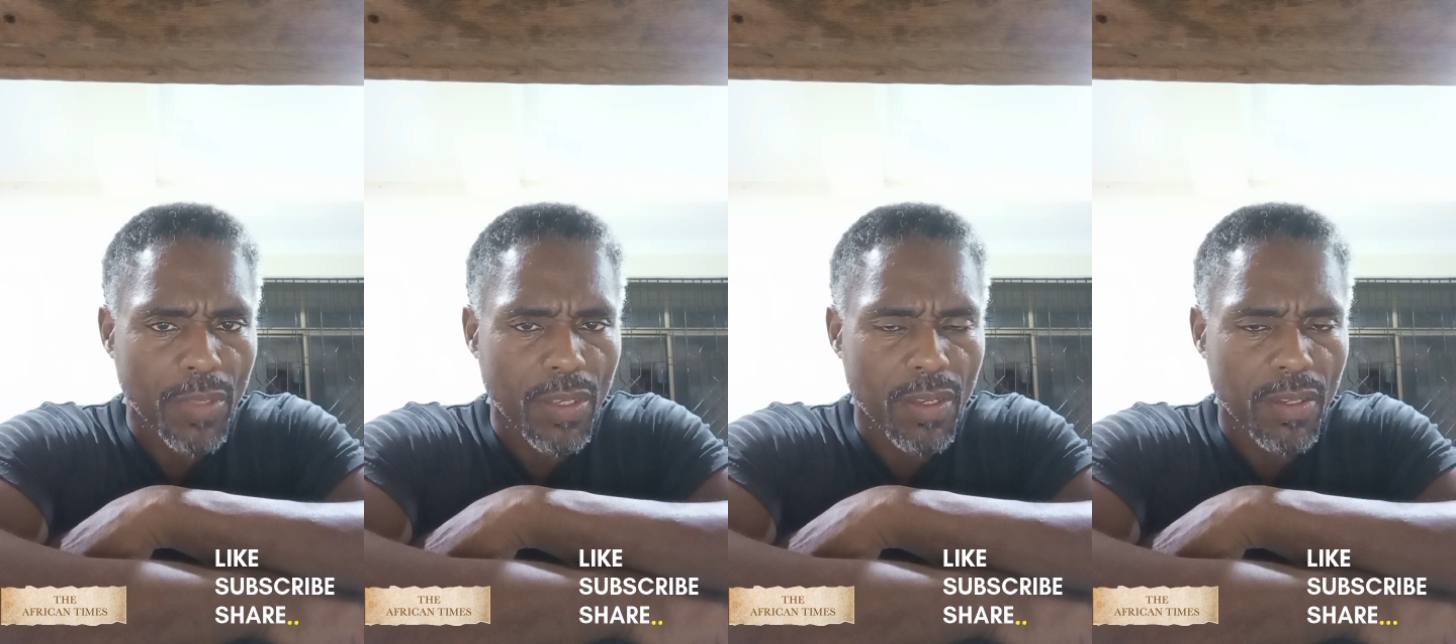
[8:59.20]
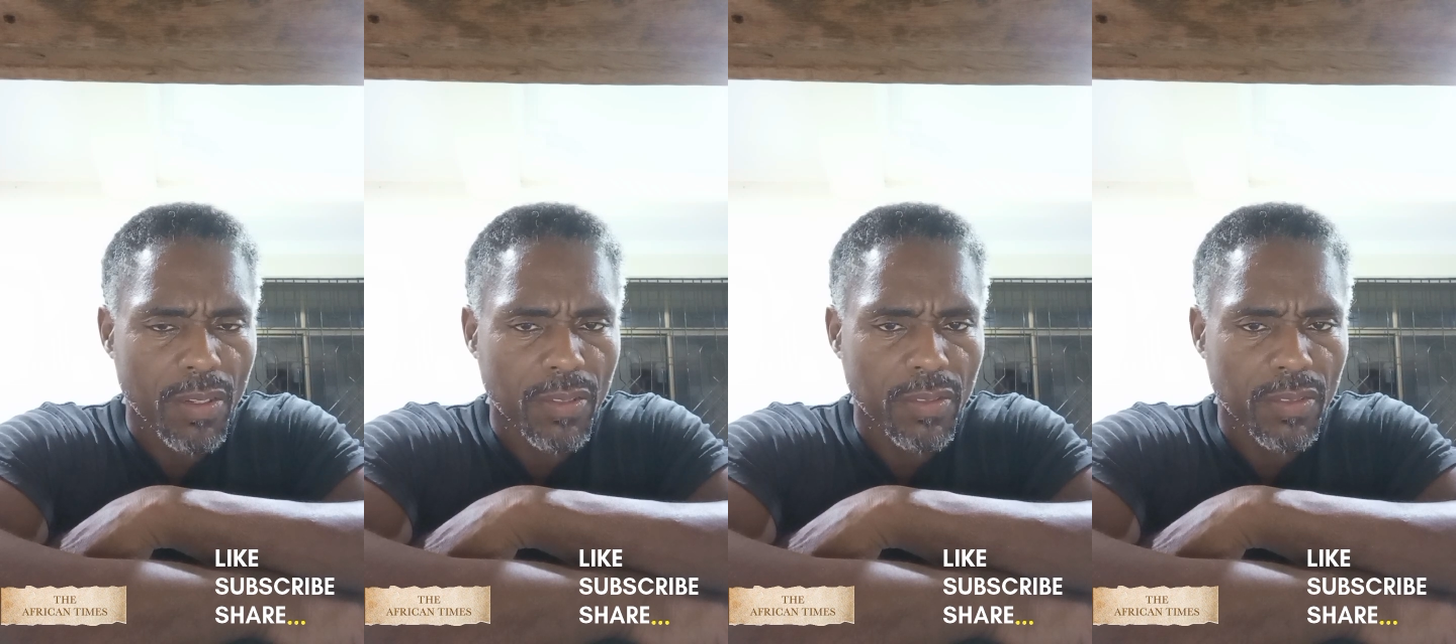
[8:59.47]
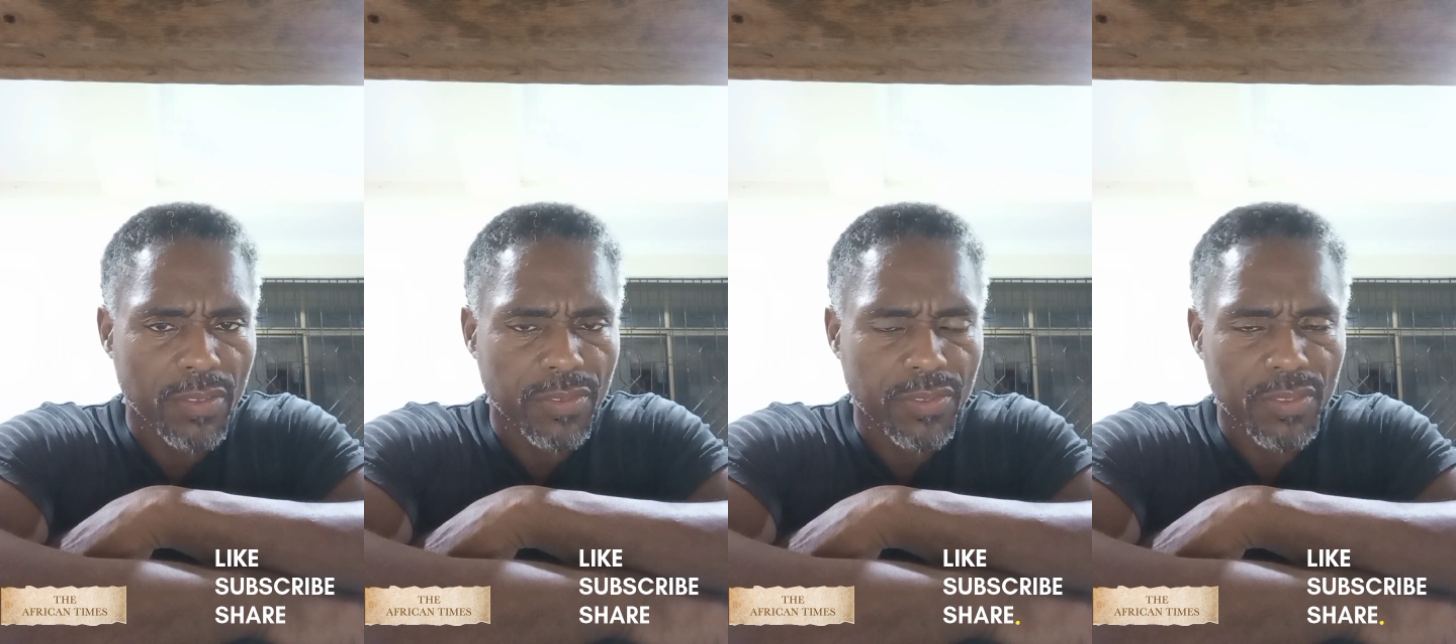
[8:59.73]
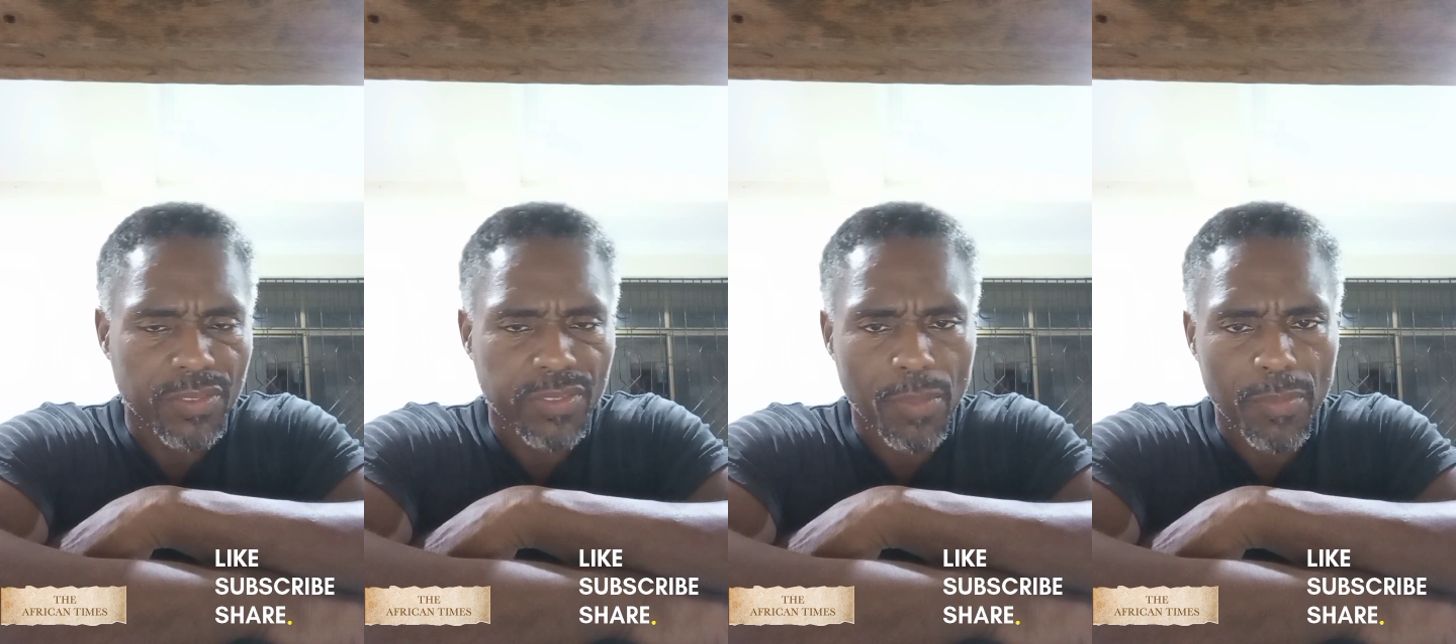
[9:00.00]

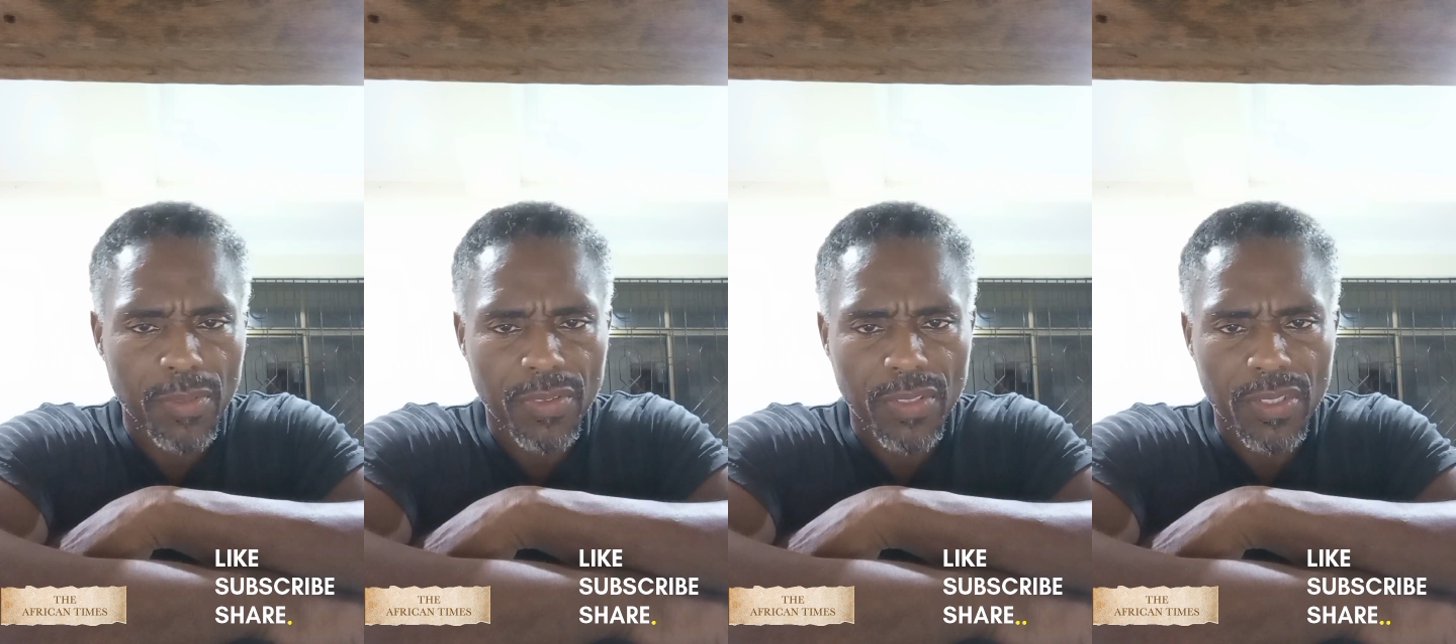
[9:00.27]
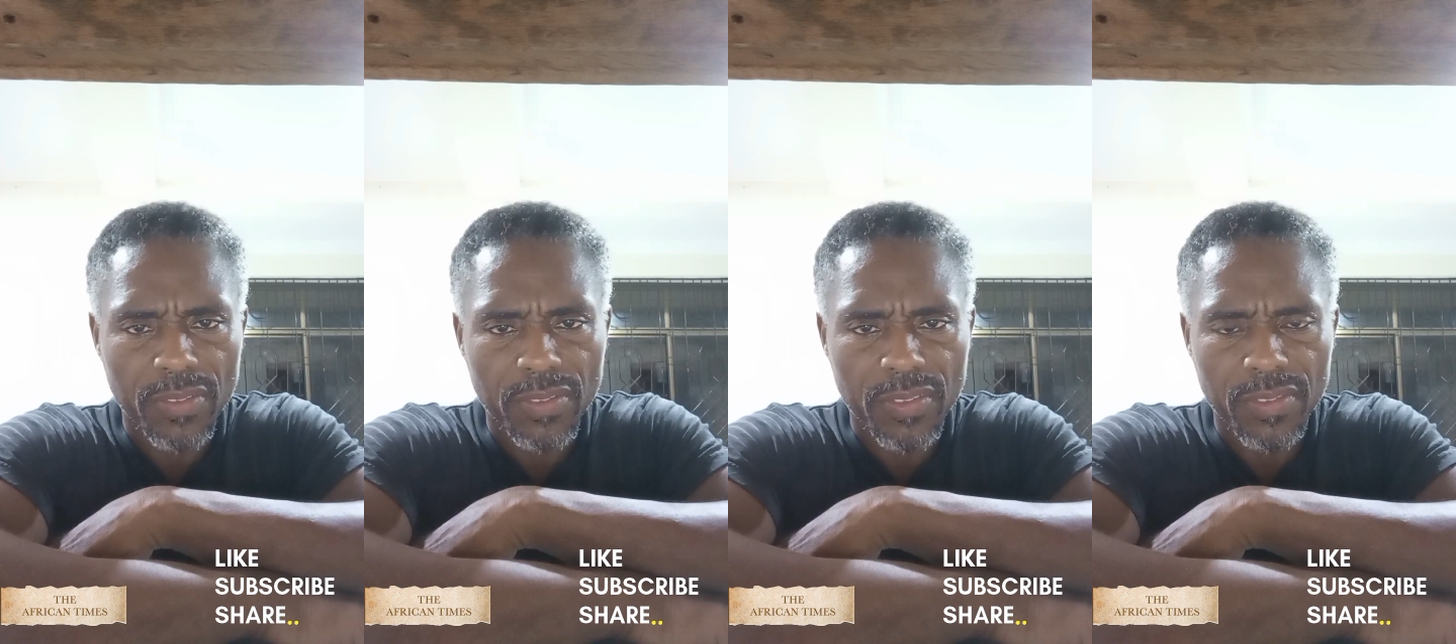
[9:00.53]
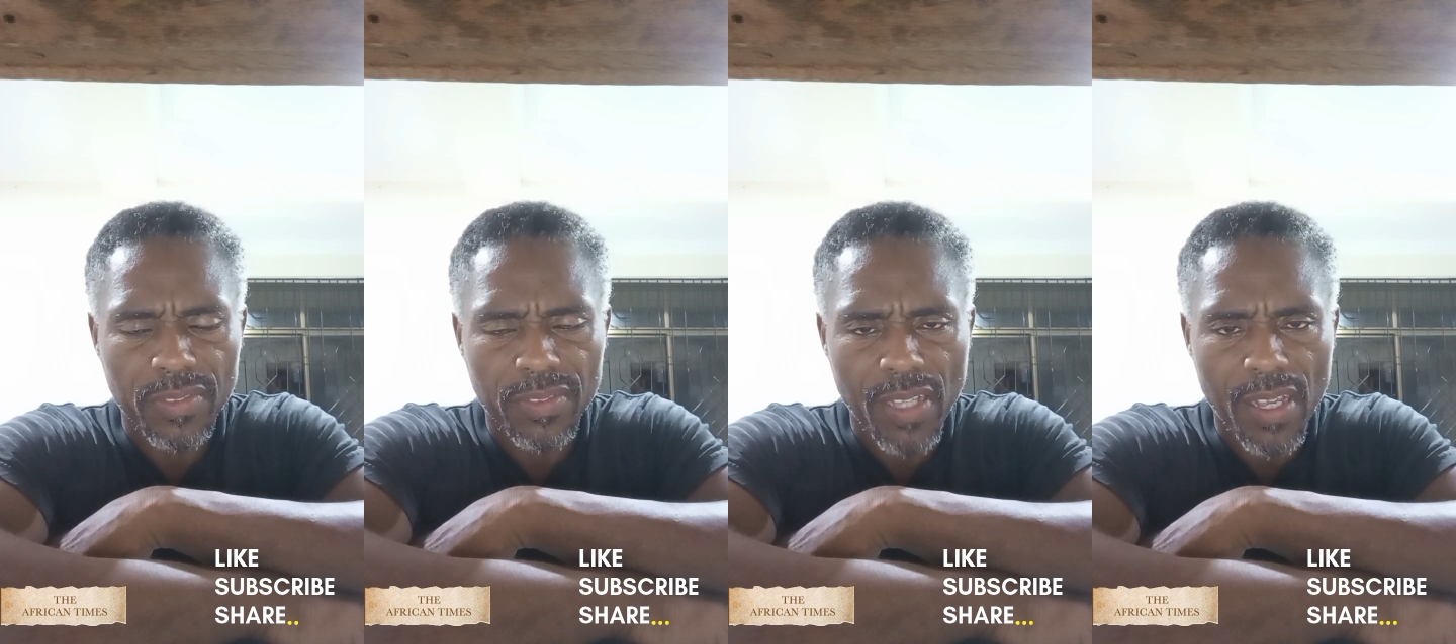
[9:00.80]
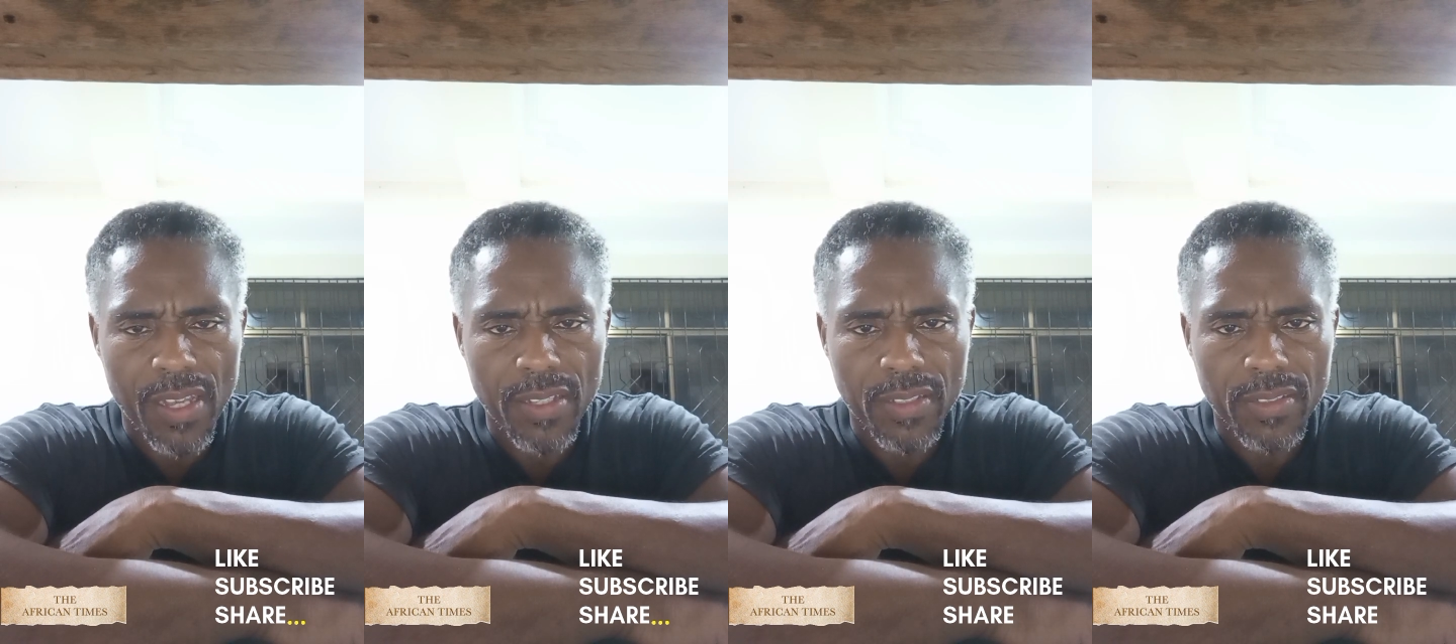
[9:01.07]
Listen to some of the things he's
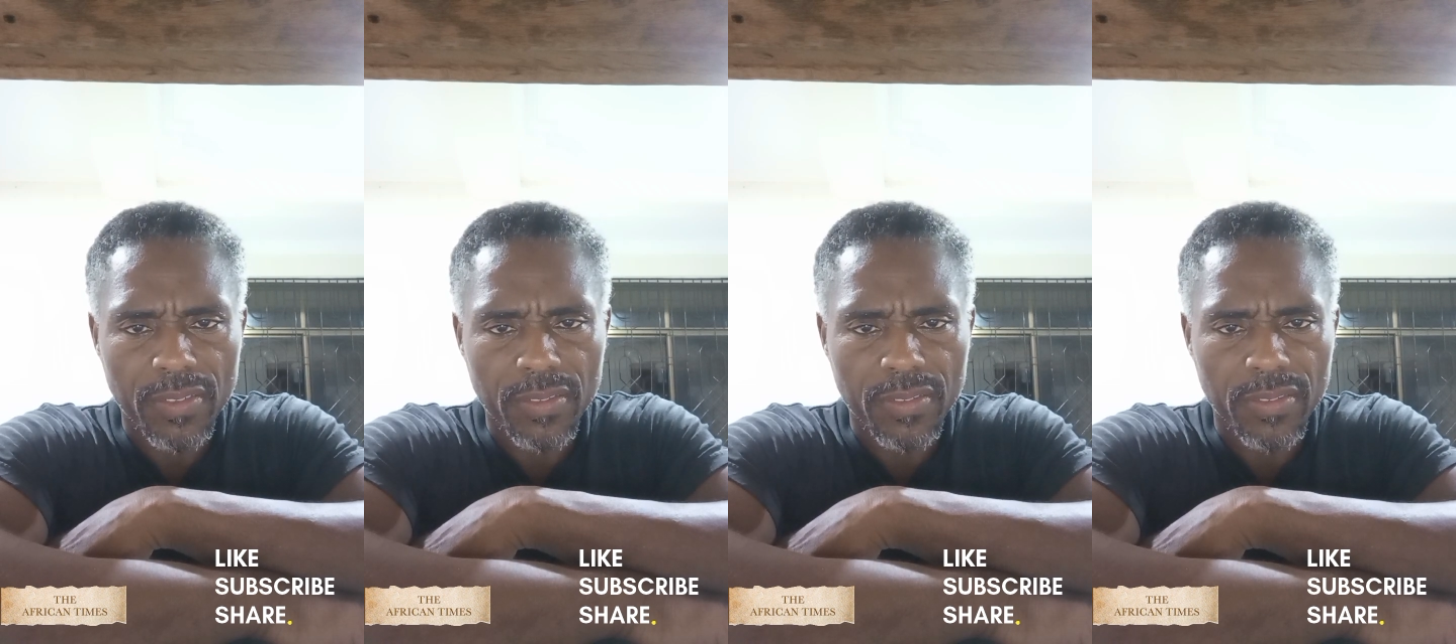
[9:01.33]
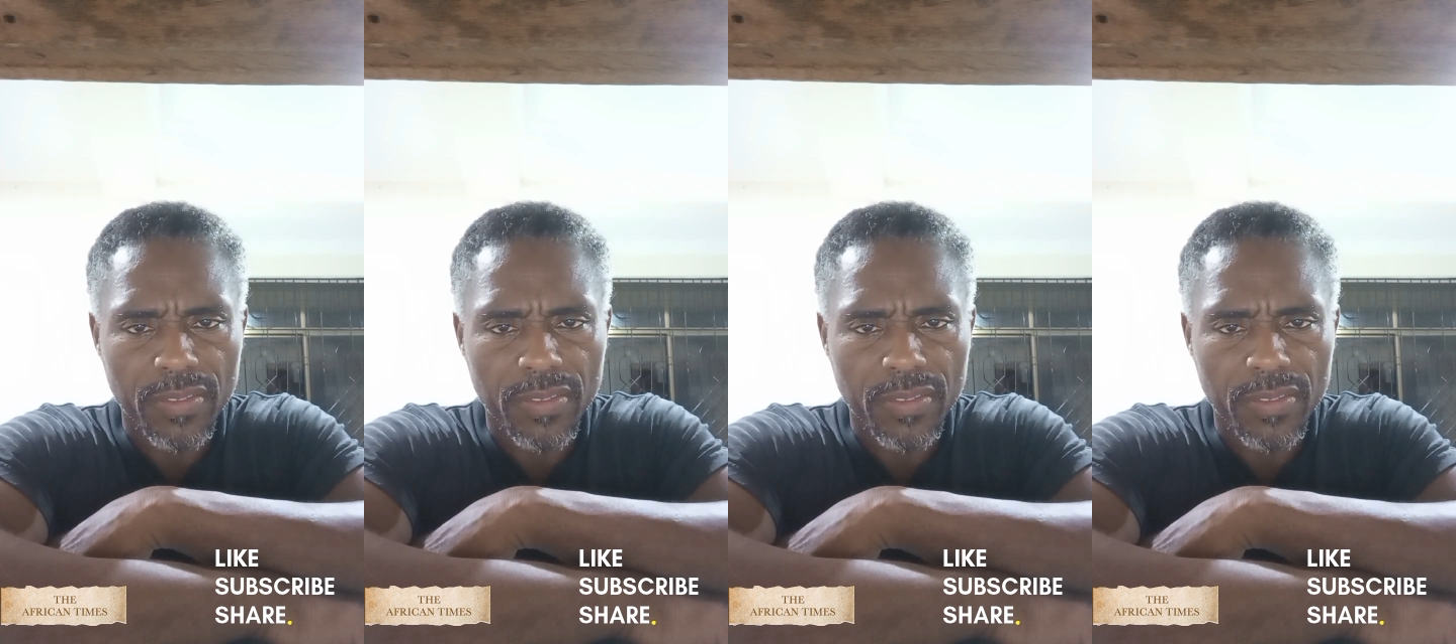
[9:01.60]
saying,